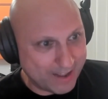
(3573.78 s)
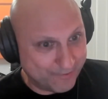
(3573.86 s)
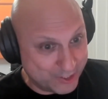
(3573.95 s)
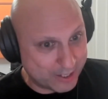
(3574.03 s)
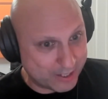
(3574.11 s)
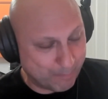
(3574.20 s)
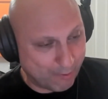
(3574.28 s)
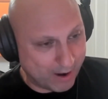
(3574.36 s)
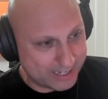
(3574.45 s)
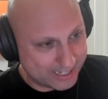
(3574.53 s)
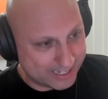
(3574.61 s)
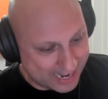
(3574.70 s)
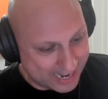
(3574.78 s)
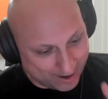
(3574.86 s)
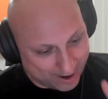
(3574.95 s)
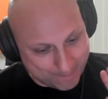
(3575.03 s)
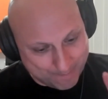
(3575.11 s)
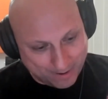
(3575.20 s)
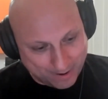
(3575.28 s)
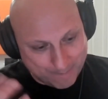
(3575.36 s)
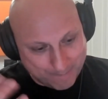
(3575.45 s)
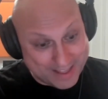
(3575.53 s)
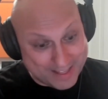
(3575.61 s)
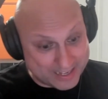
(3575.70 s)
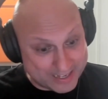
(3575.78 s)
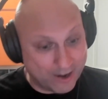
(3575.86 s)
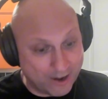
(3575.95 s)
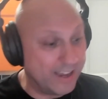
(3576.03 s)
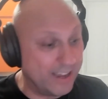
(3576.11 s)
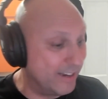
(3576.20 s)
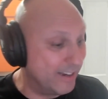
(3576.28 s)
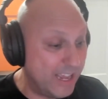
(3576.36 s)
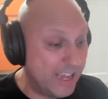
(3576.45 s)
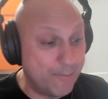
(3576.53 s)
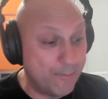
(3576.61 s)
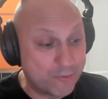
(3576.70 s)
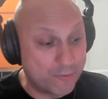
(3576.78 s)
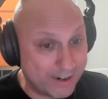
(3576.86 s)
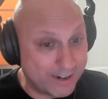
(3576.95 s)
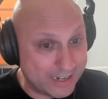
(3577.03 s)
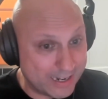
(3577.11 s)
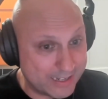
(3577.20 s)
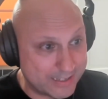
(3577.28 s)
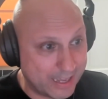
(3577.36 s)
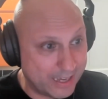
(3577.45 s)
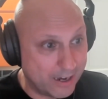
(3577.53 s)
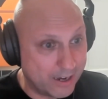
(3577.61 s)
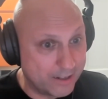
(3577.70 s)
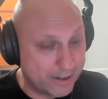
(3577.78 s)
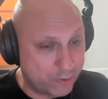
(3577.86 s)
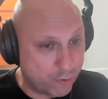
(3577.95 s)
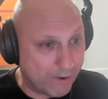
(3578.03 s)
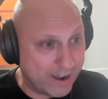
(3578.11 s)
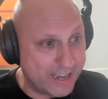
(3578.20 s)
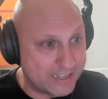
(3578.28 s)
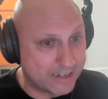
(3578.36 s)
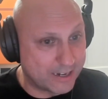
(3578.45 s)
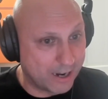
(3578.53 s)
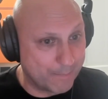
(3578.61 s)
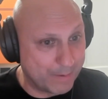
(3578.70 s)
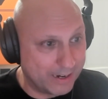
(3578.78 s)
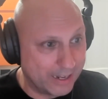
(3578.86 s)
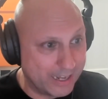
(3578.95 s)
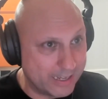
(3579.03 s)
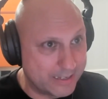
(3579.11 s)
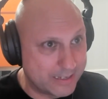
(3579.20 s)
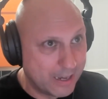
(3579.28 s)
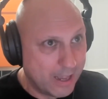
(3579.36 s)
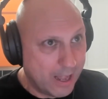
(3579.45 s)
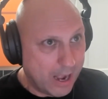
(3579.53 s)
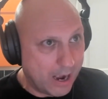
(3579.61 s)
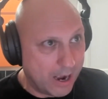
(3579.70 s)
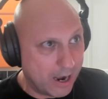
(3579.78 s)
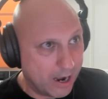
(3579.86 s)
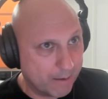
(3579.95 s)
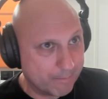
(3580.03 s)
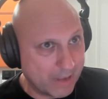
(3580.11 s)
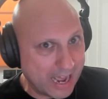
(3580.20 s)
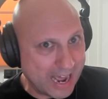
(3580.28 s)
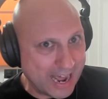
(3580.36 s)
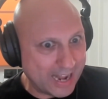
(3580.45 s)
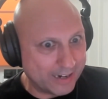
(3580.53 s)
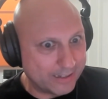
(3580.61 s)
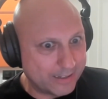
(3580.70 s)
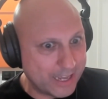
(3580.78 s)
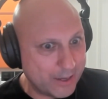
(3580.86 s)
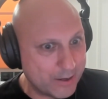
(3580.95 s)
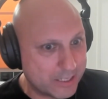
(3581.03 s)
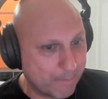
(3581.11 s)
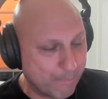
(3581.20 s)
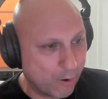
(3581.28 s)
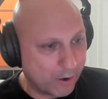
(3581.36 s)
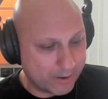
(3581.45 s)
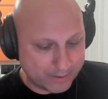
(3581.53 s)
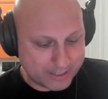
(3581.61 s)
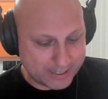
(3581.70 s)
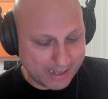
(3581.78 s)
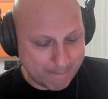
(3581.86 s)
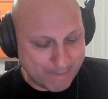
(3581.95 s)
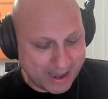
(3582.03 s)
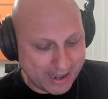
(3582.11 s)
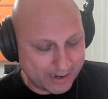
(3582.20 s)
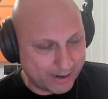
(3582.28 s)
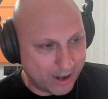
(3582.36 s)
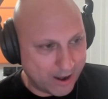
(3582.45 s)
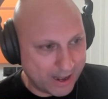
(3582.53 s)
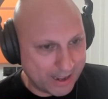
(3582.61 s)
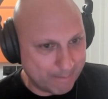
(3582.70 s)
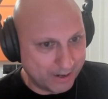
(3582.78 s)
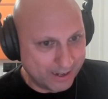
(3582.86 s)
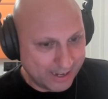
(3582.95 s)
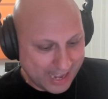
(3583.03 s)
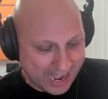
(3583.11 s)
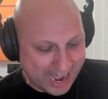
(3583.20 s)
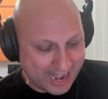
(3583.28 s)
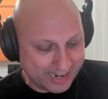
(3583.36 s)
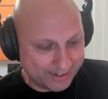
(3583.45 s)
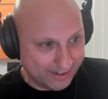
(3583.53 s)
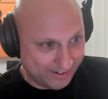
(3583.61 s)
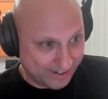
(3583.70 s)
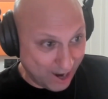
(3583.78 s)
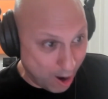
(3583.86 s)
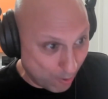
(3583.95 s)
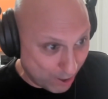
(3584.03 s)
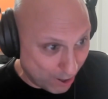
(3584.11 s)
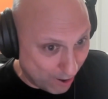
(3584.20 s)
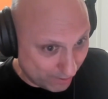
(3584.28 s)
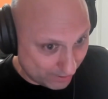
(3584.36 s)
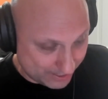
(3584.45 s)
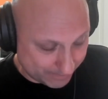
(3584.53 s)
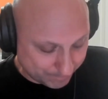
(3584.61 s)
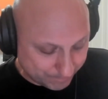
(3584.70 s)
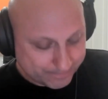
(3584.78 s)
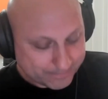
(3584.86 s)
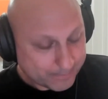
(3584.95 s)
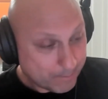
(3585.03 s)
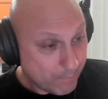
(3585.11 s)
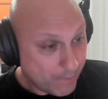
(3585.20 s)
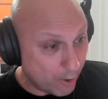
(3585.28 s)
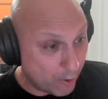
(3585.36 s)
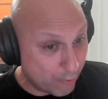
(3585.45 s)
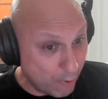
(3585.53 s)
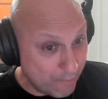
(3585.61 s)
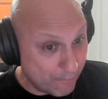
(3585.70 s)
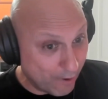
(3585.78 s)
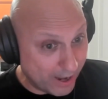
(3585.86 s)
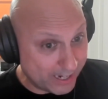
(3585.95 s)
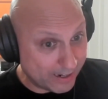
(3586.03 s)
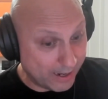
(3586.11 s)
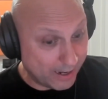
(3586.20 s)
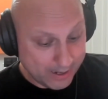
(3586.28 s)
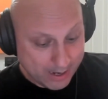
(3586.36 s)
just prior to that, I met this guy, and he was running this thing at the Trades Club in Leeds, and they used to book Slipmatt and Lime and Carl Cox, Groove Rider,